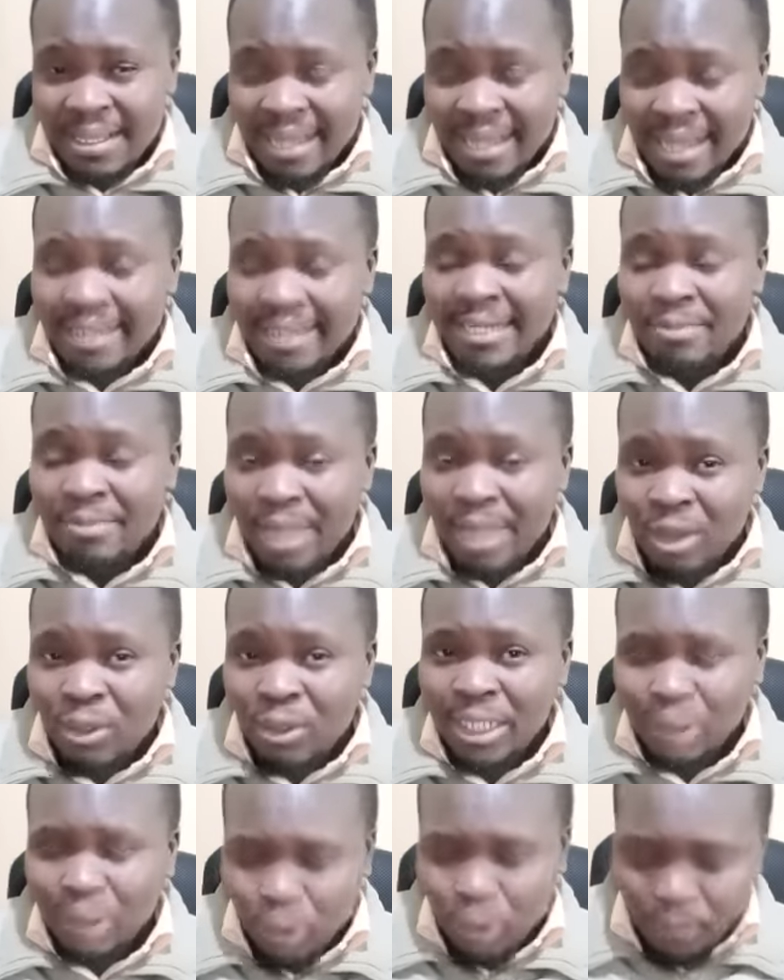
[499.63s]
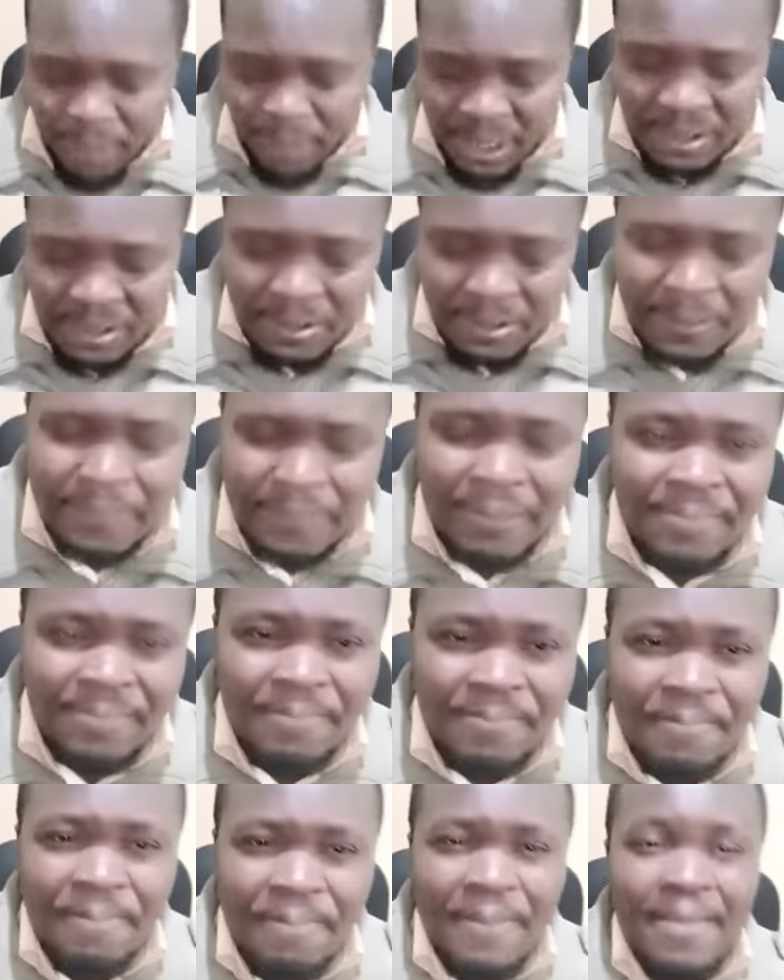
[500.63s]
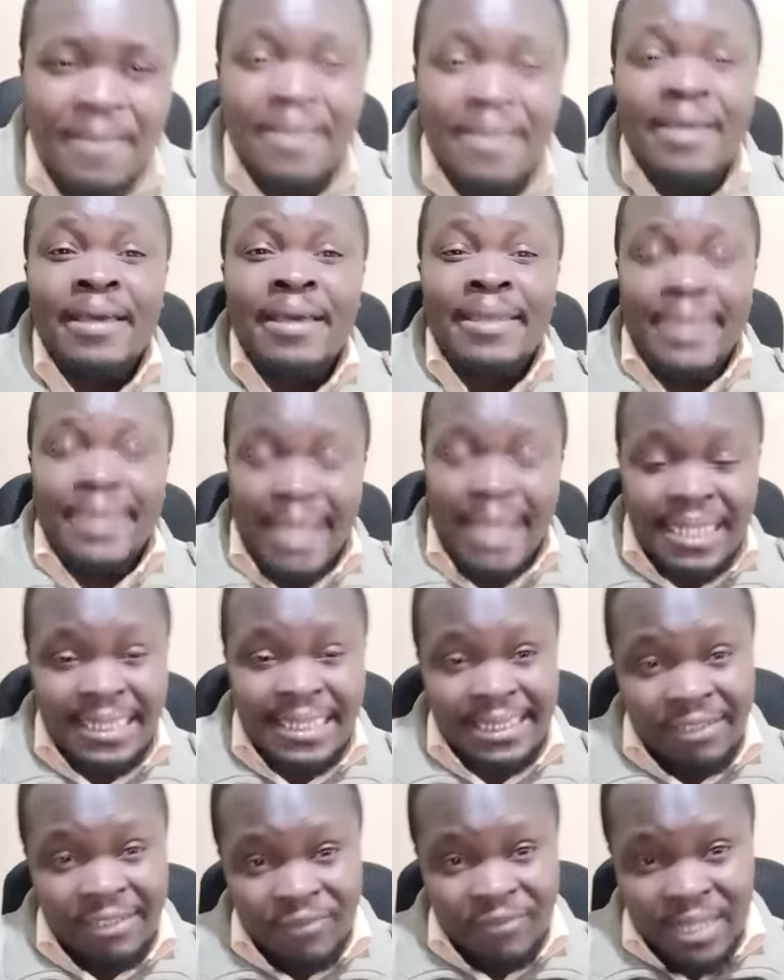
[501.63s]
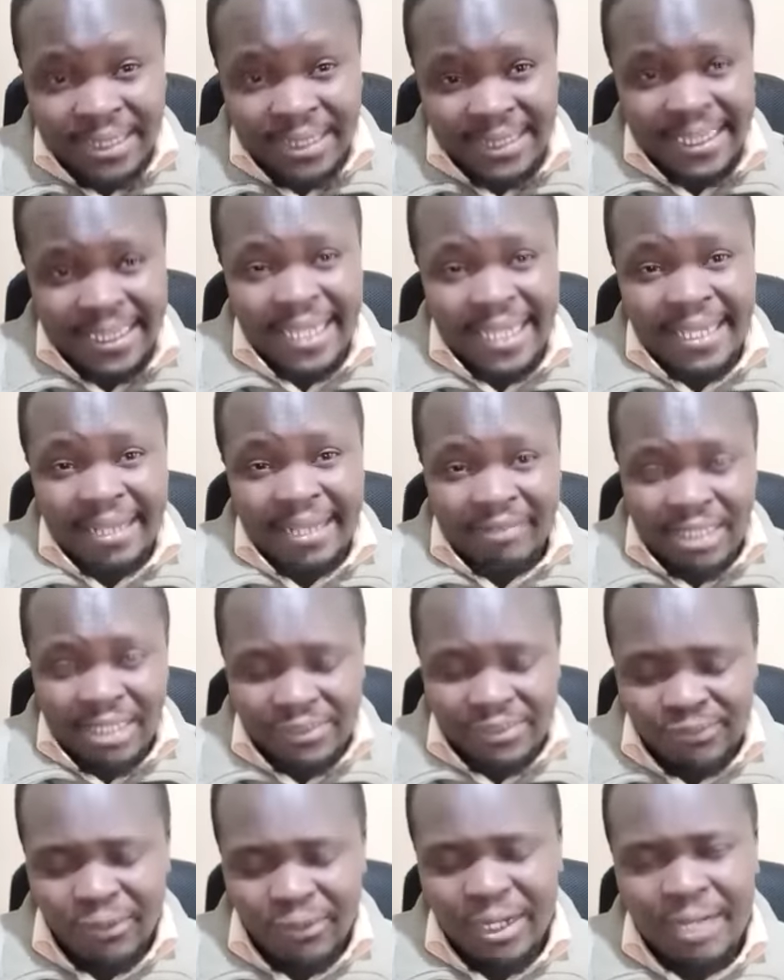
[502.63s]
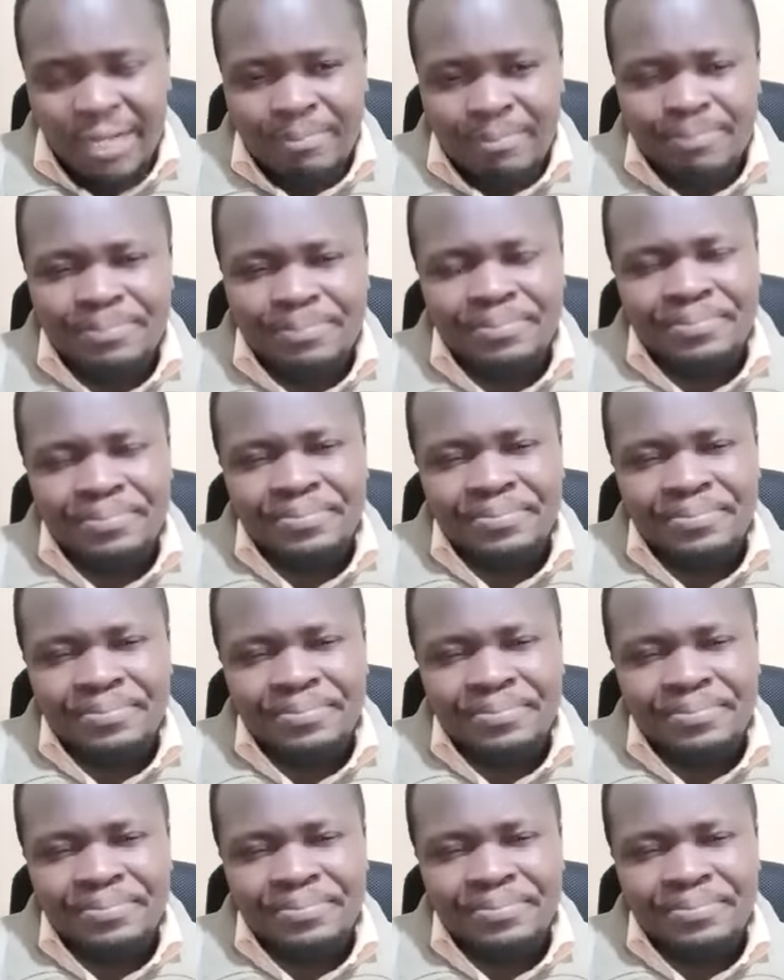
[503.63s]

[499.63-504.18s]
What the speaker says: And in my honest opinion, just as I've been saying in this forum,